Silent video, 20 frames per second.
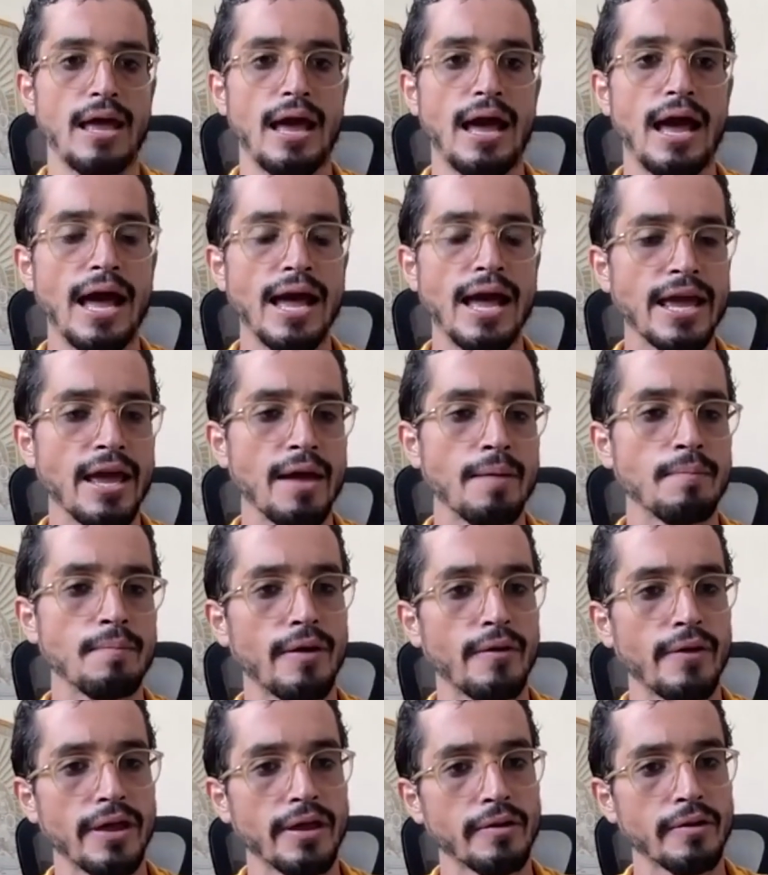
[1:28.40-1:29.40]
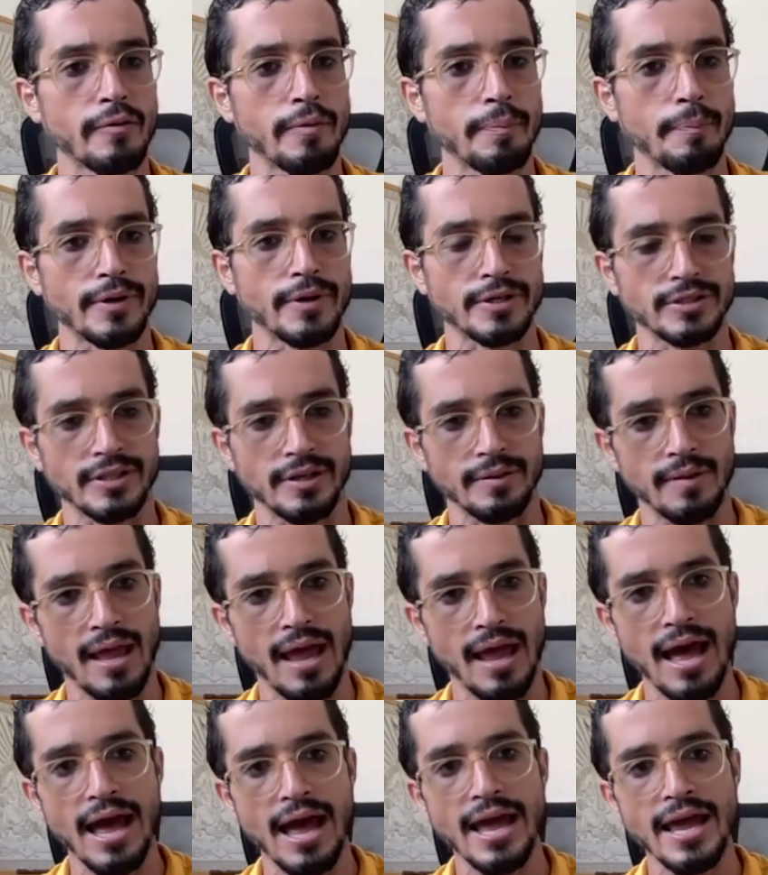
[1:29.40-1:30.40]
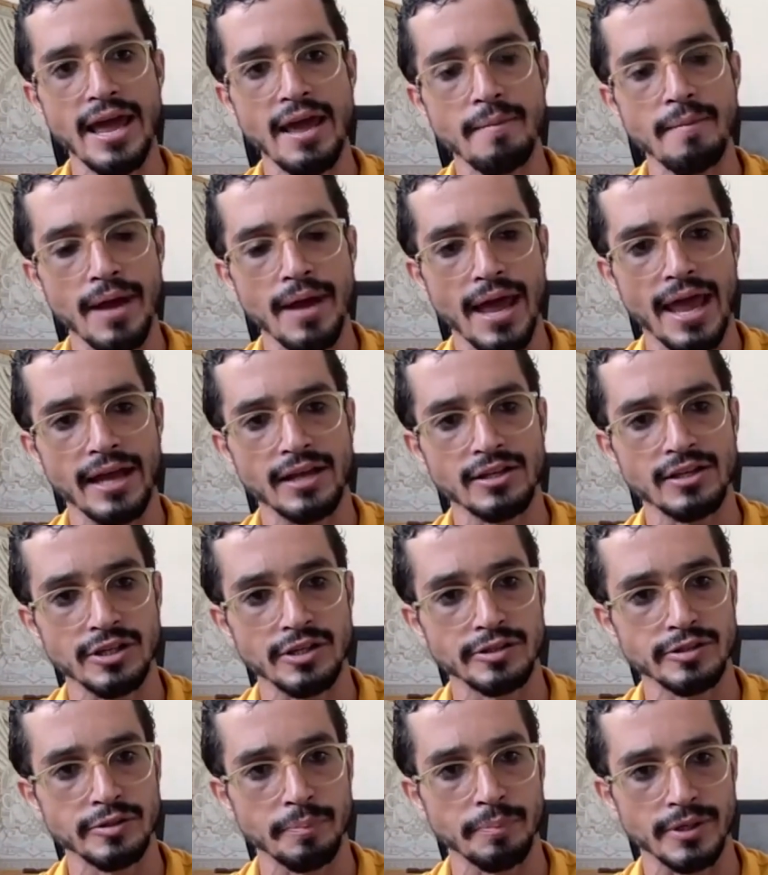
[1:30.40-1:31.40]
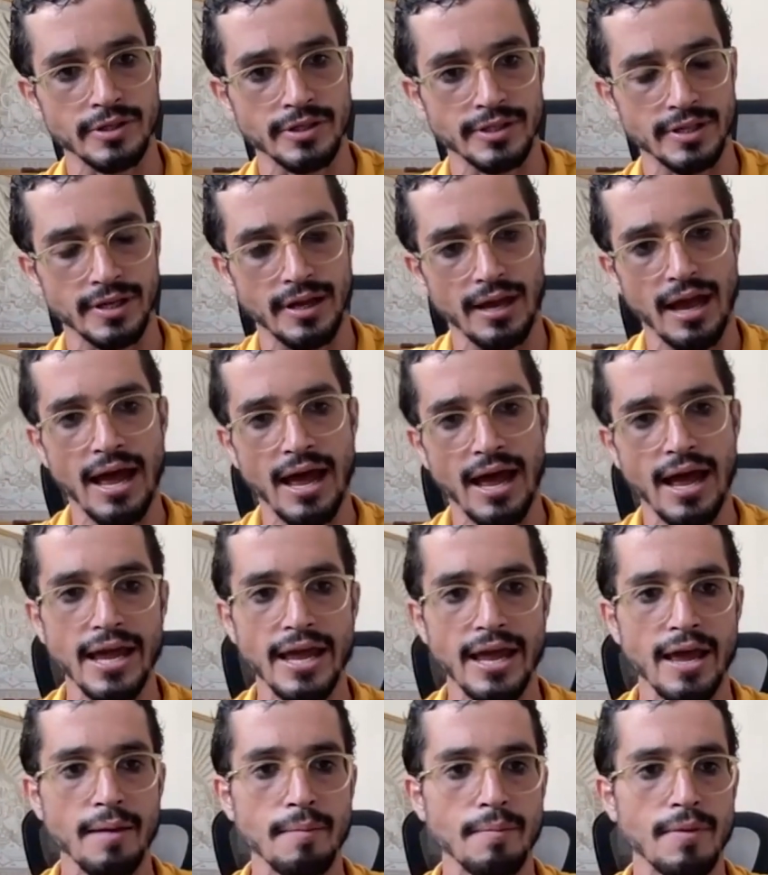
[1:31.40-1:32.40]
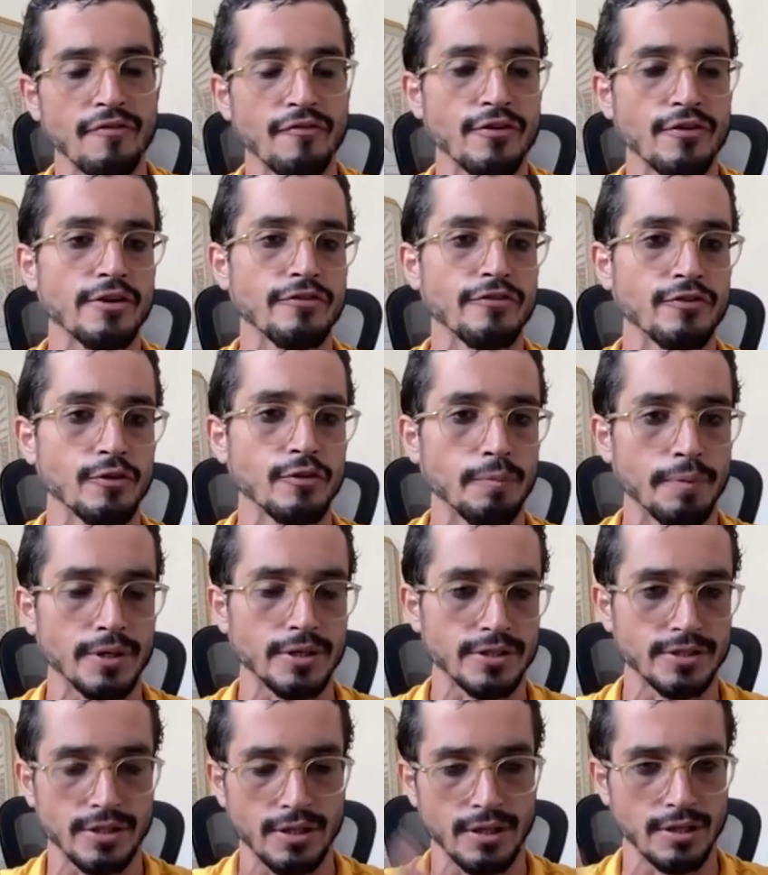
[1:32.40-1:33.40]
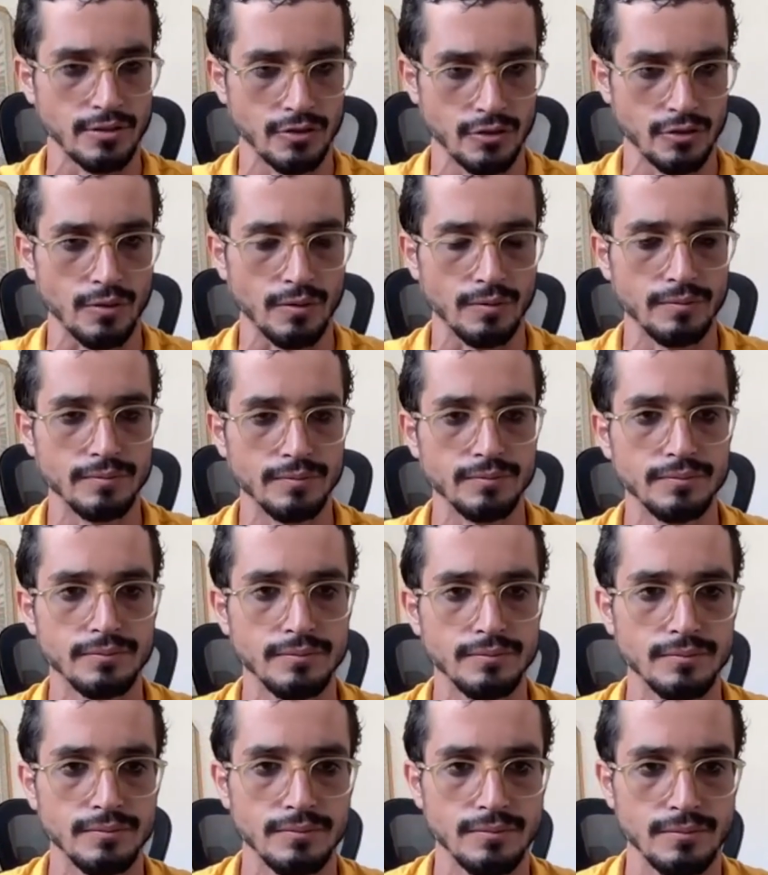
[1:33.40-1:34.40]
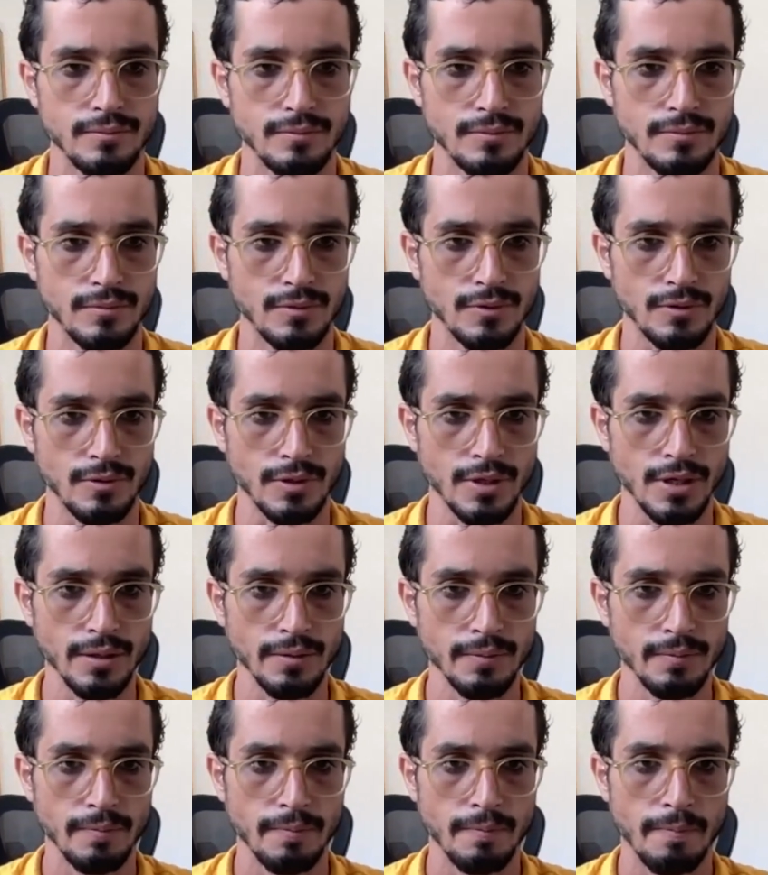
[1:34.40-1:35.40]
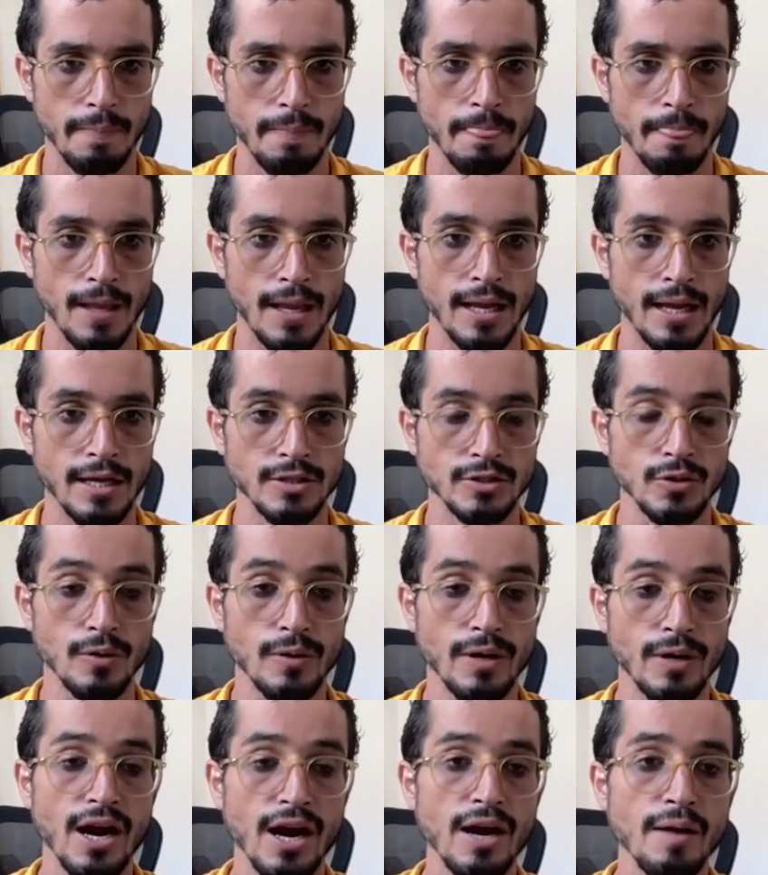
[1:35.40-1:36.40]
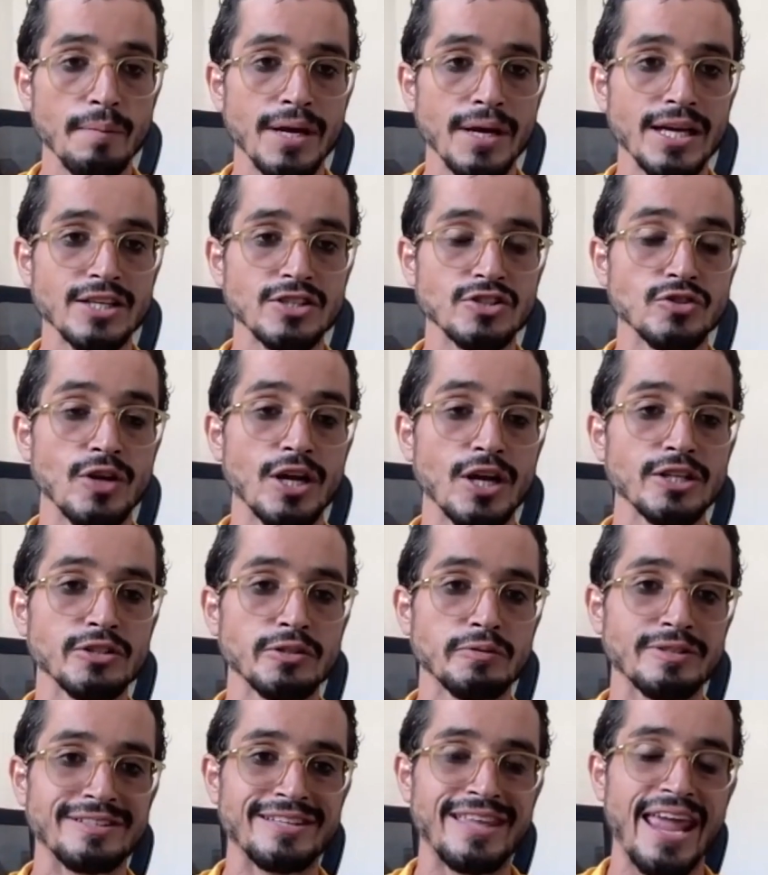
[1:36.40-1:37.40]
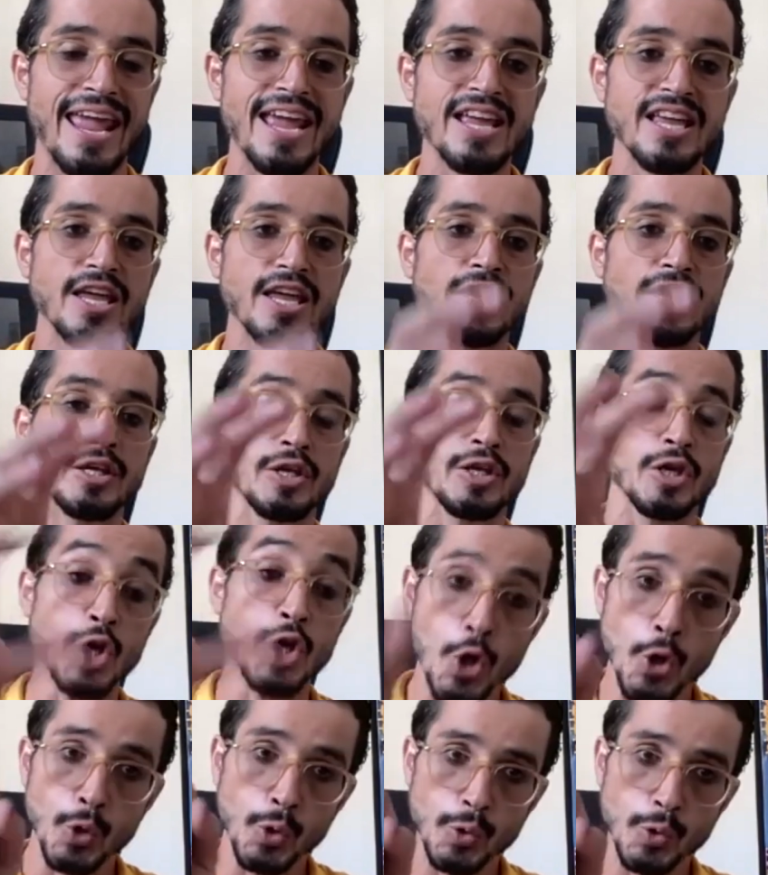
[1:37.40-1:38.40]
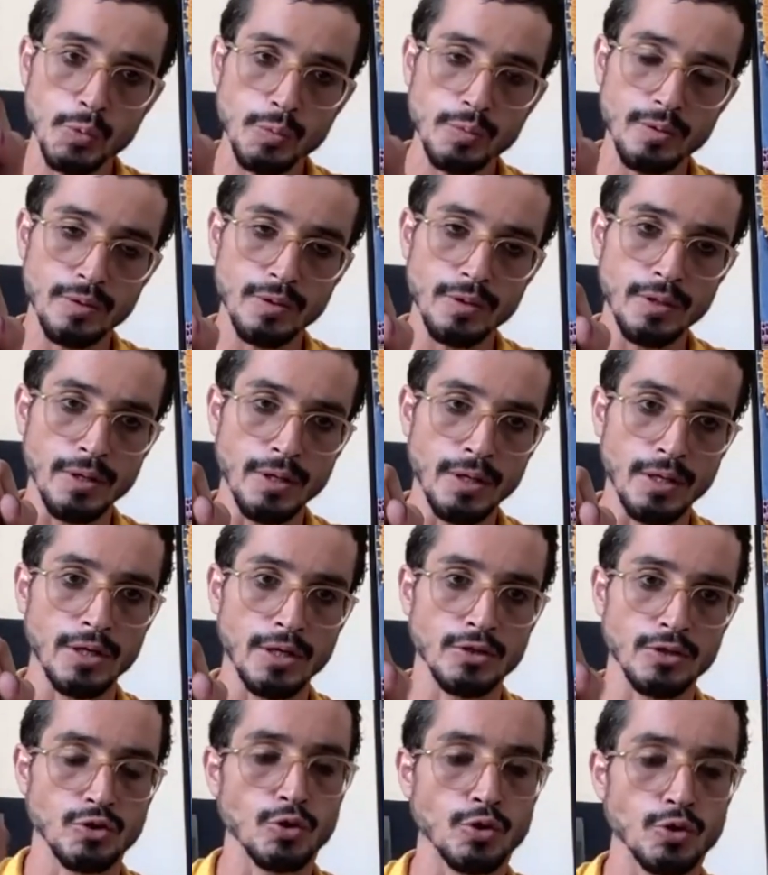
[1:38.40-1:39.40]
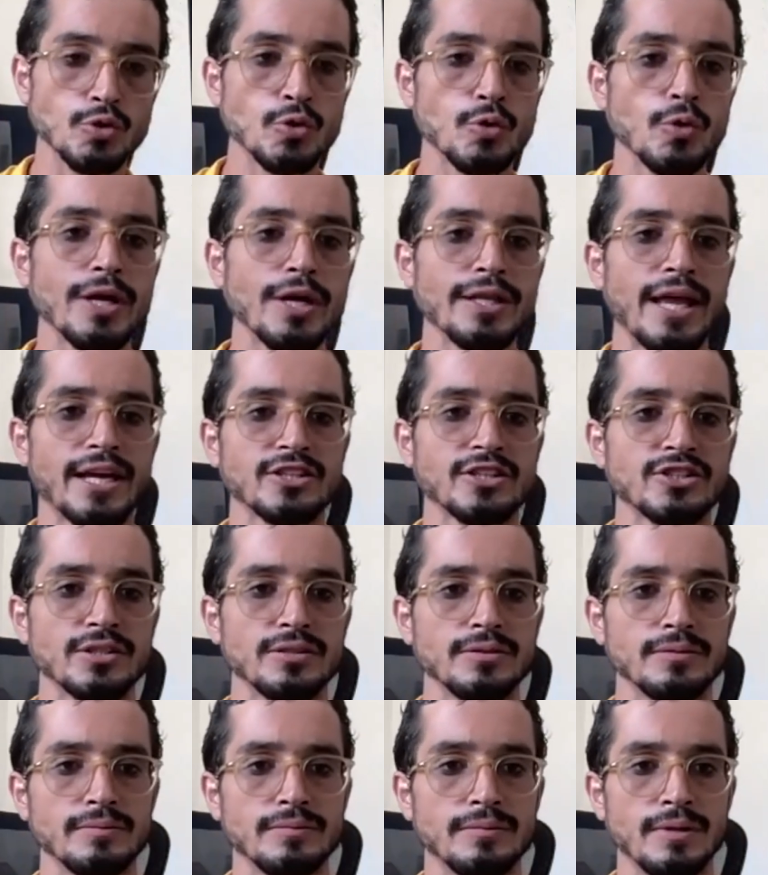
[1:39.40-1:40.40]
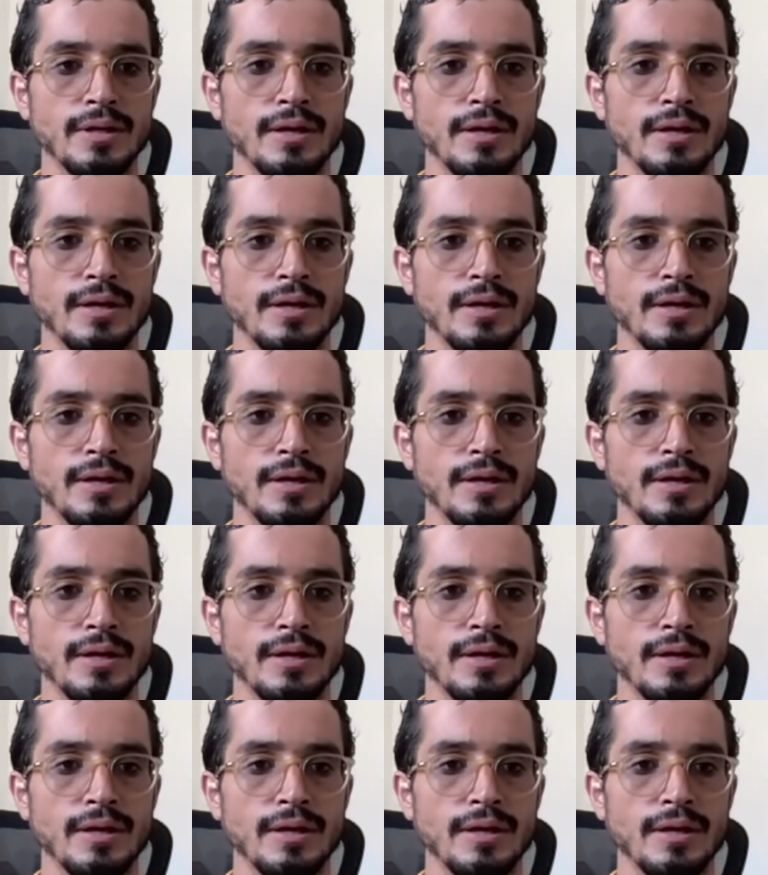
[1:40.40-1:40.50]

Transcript: am an angry person. I am an anxious person. I am a fearful person, and so on. Okay? So karma is not taking you to do an action.